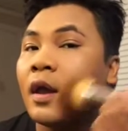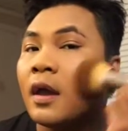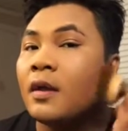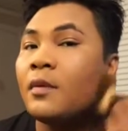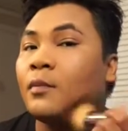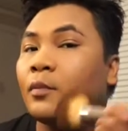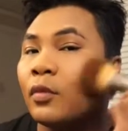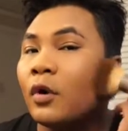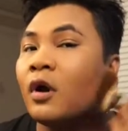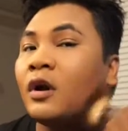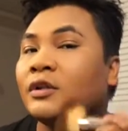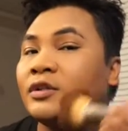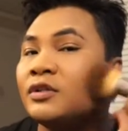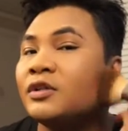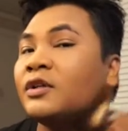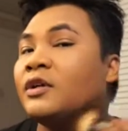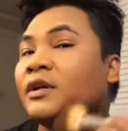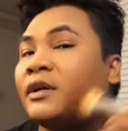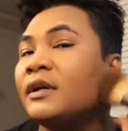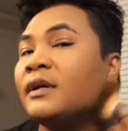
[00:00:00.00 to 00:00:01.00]
And
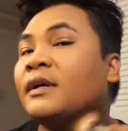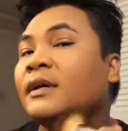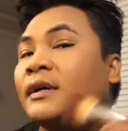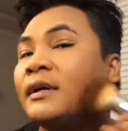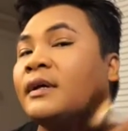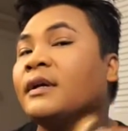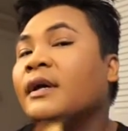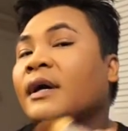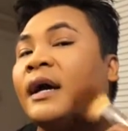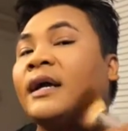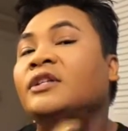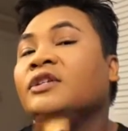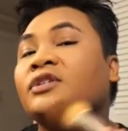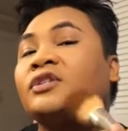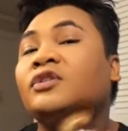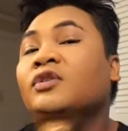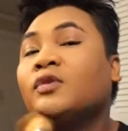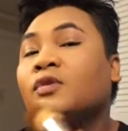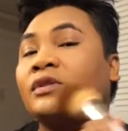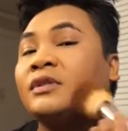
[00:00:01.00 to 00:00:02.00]
bronzer, I
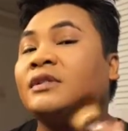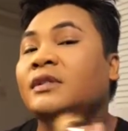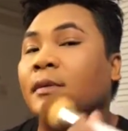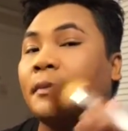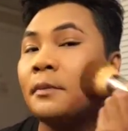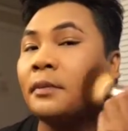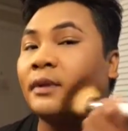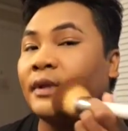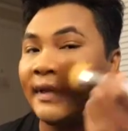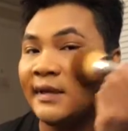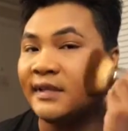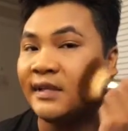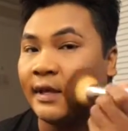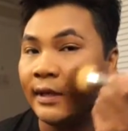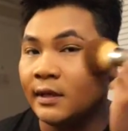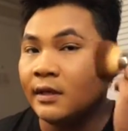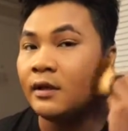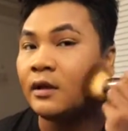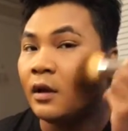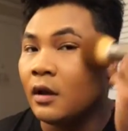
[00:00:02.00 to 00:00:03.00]
just use to blend
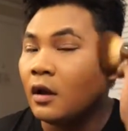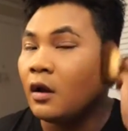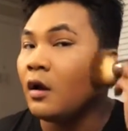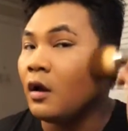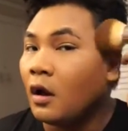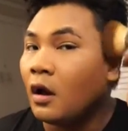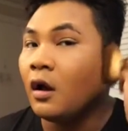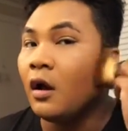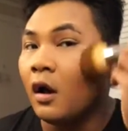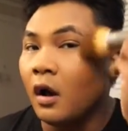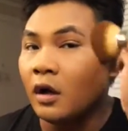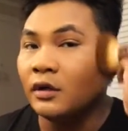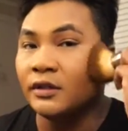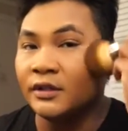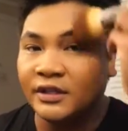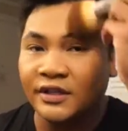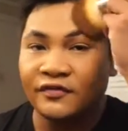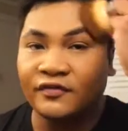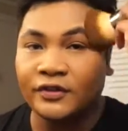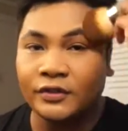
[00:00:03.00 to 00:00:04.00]
in all
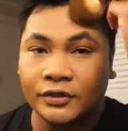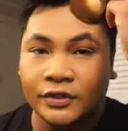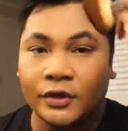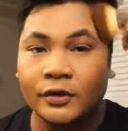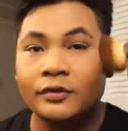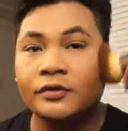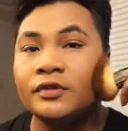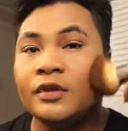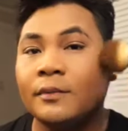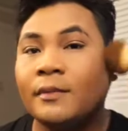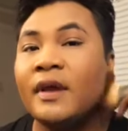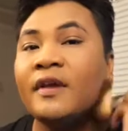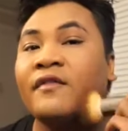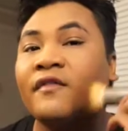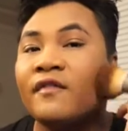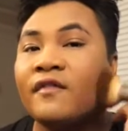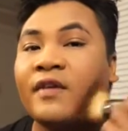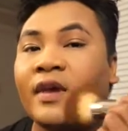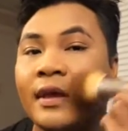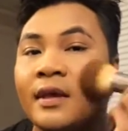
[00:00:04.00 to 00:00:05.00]
the different tones on my
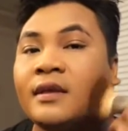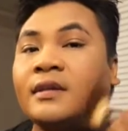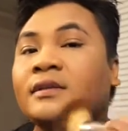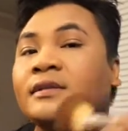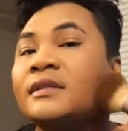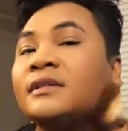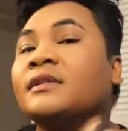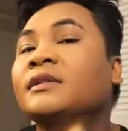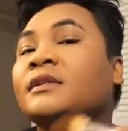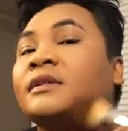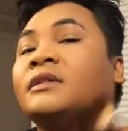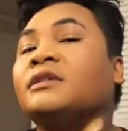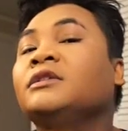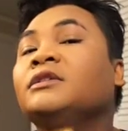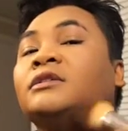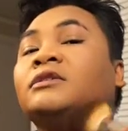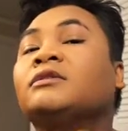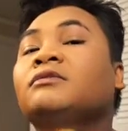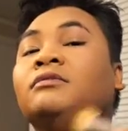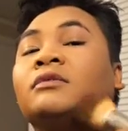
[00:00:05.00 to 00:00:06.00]
face.
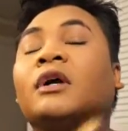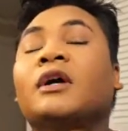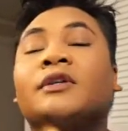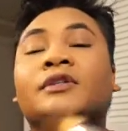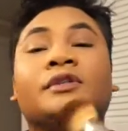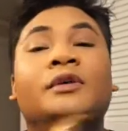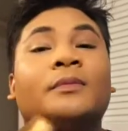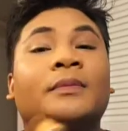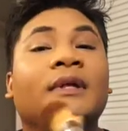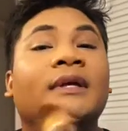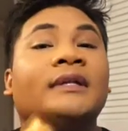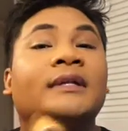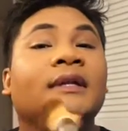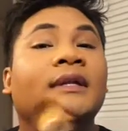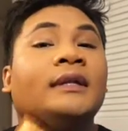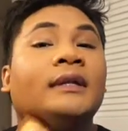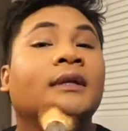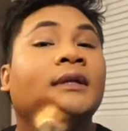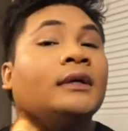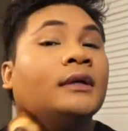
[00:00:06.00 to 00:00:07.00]
Also blend
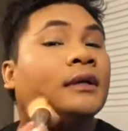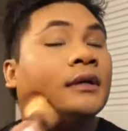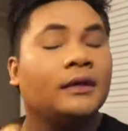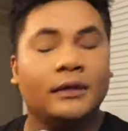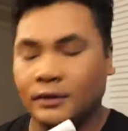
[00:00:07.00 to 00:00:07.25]
in